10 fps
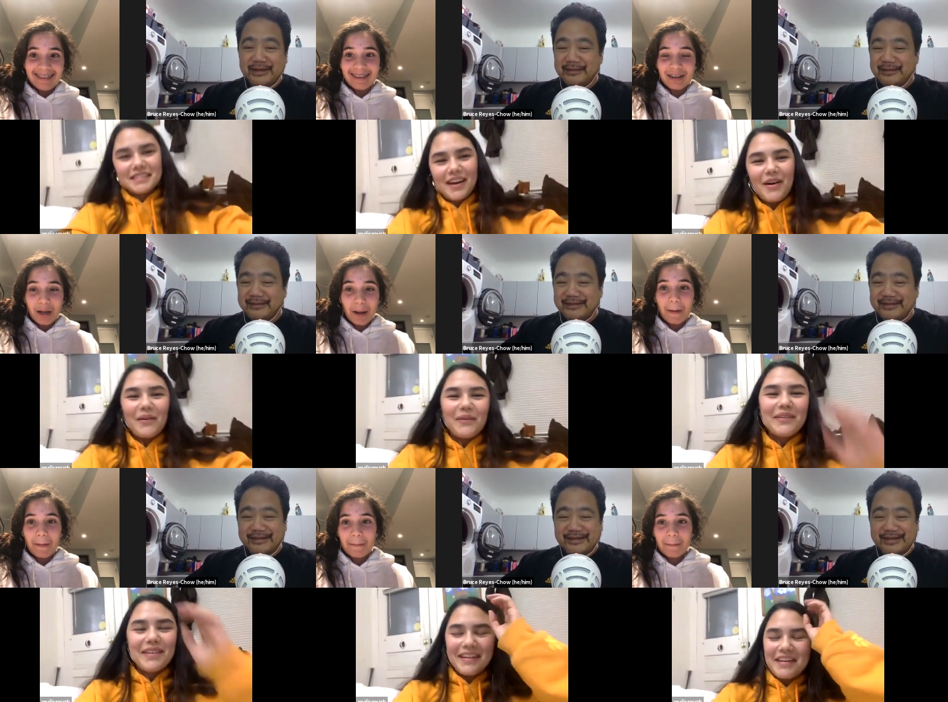Speaker 1: Oh,
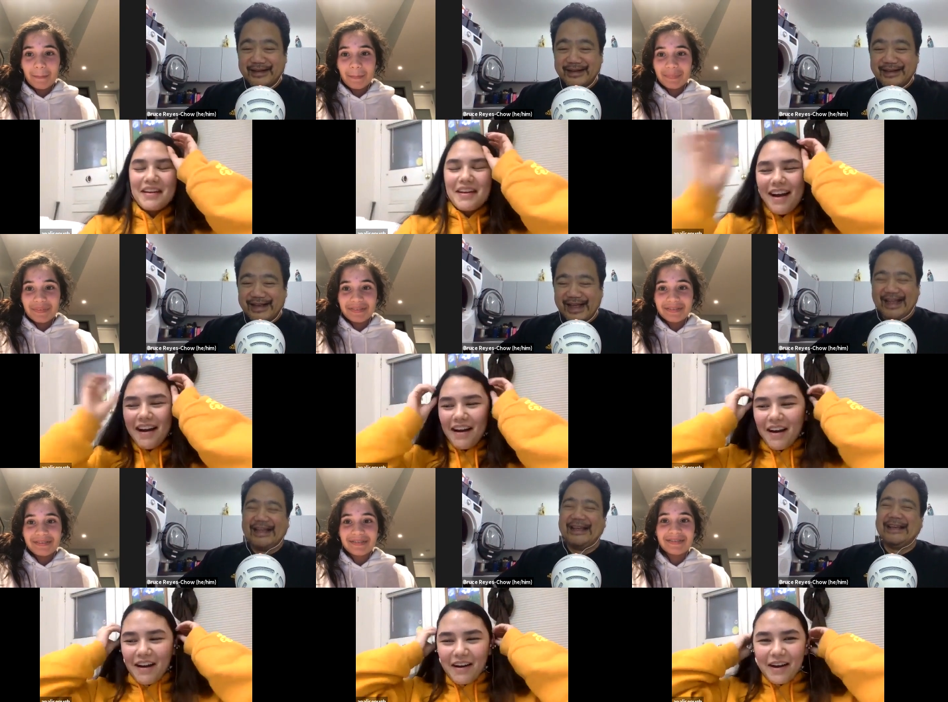okay.
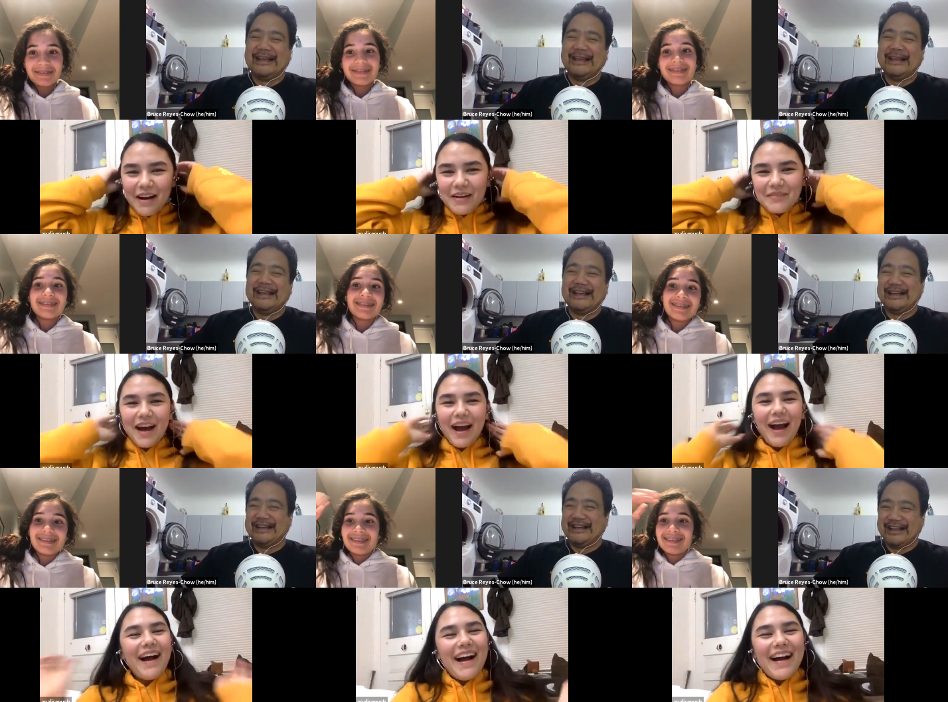
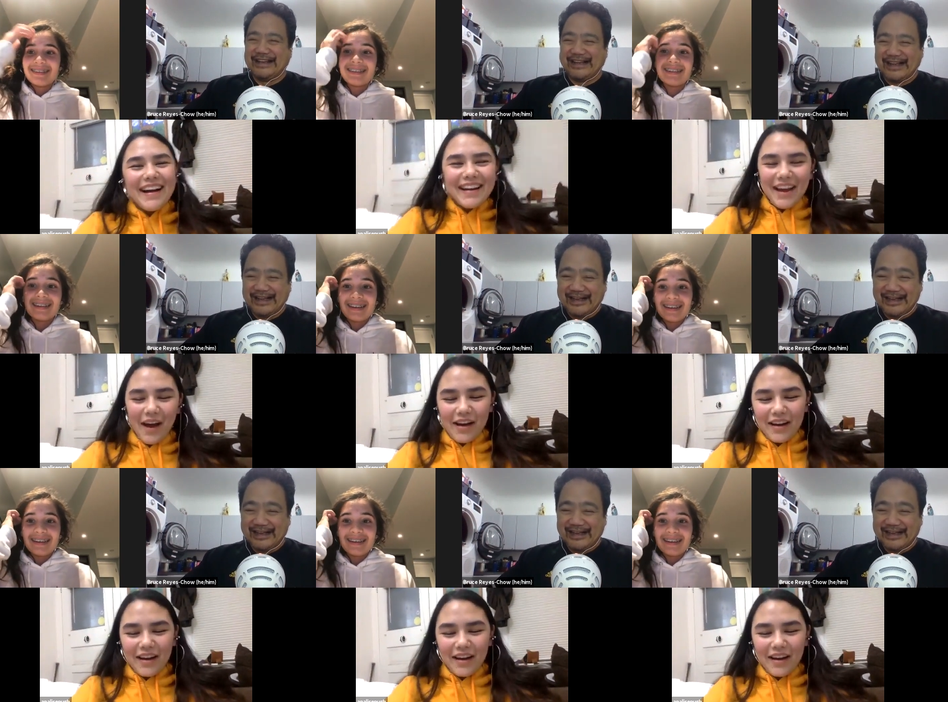Hi,